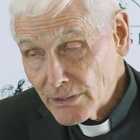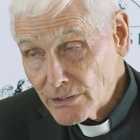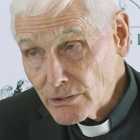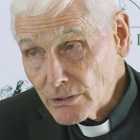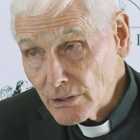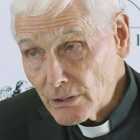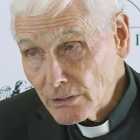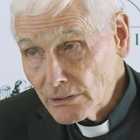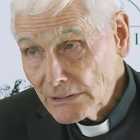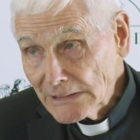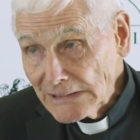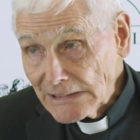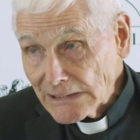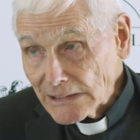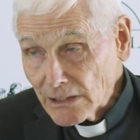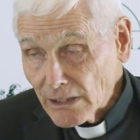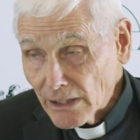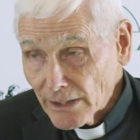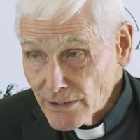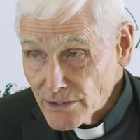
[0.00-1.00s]
So
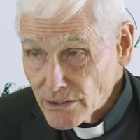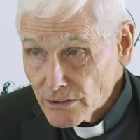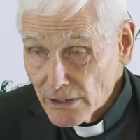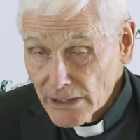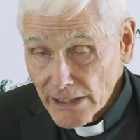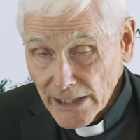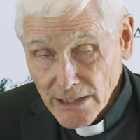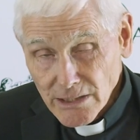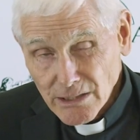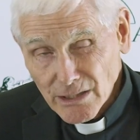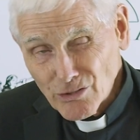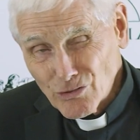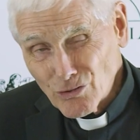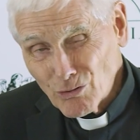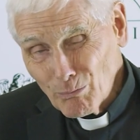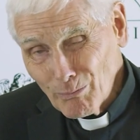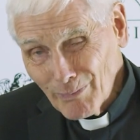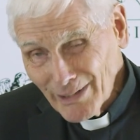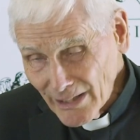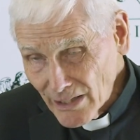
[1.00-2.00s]
God is going to ask a
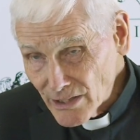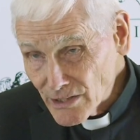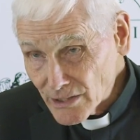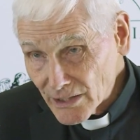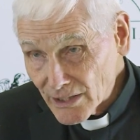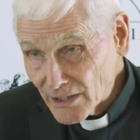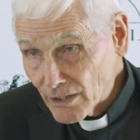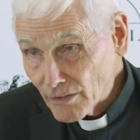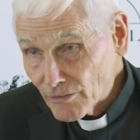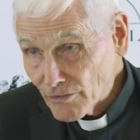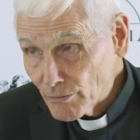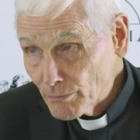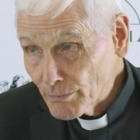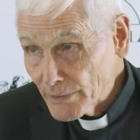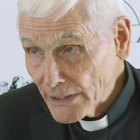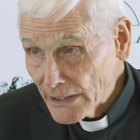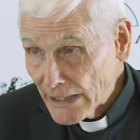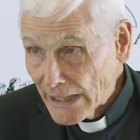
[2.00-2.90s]
tremendous account of me.